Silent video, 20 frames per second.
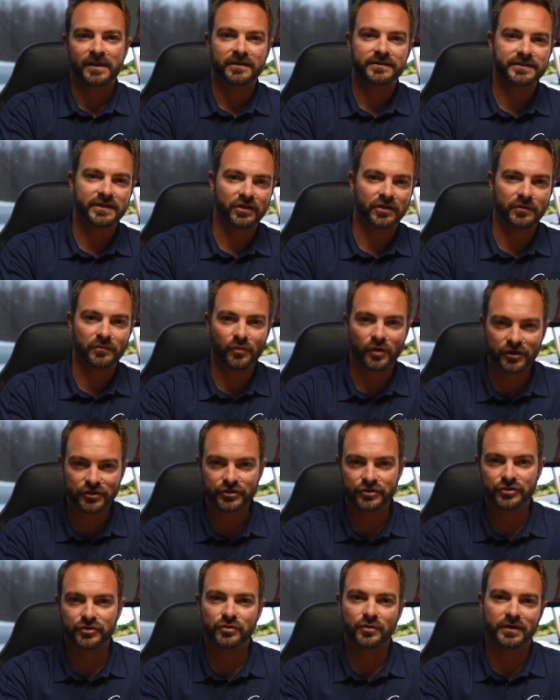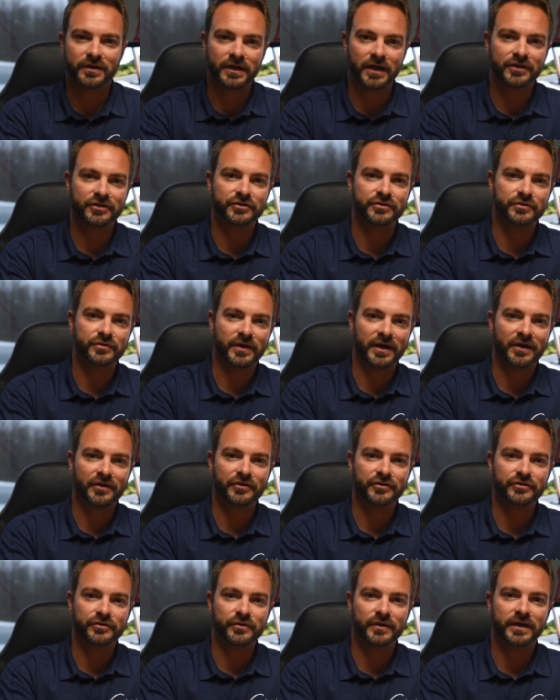tell him what to do, what not to do, how to
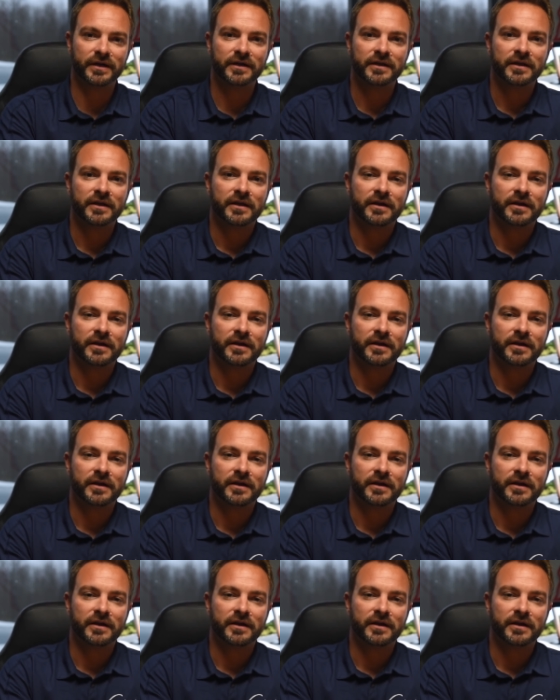do it.